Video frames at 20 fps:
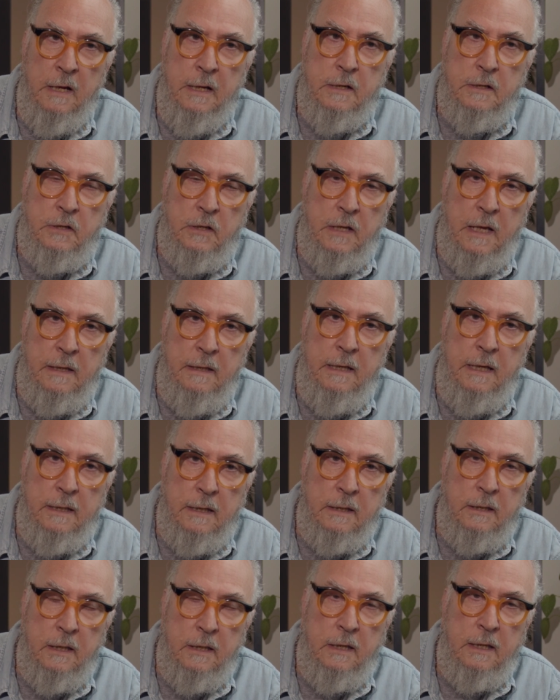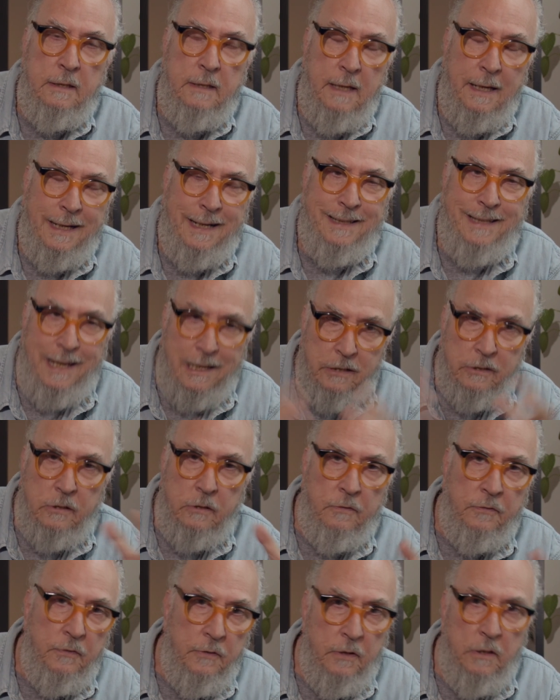So the idea that a
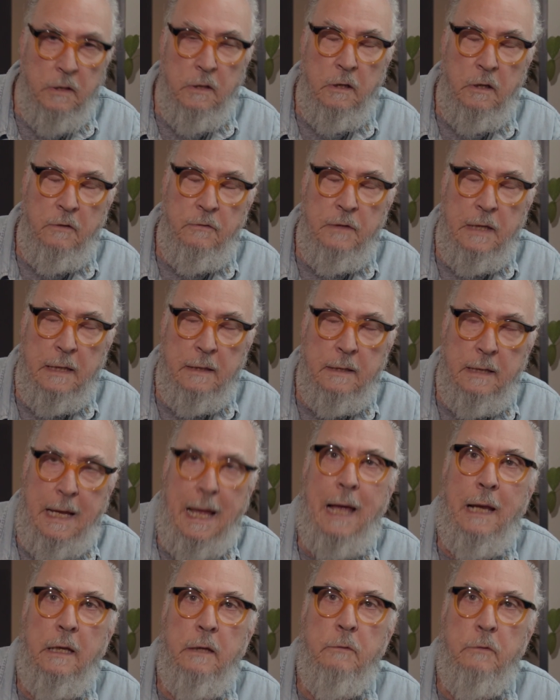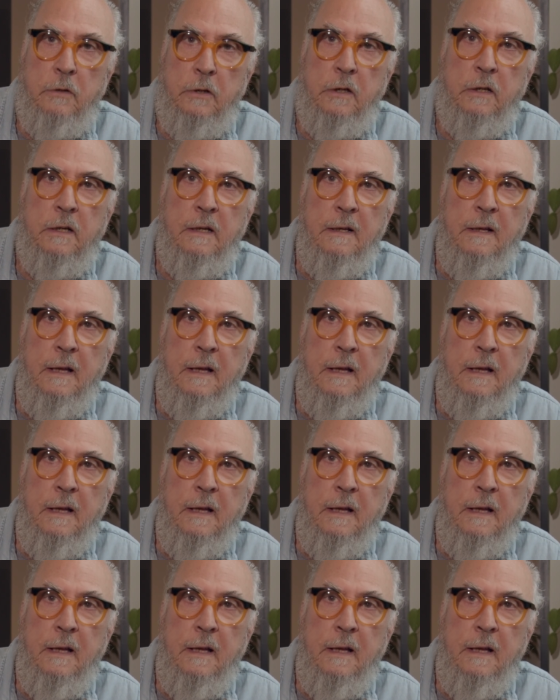catastrophe of that caliber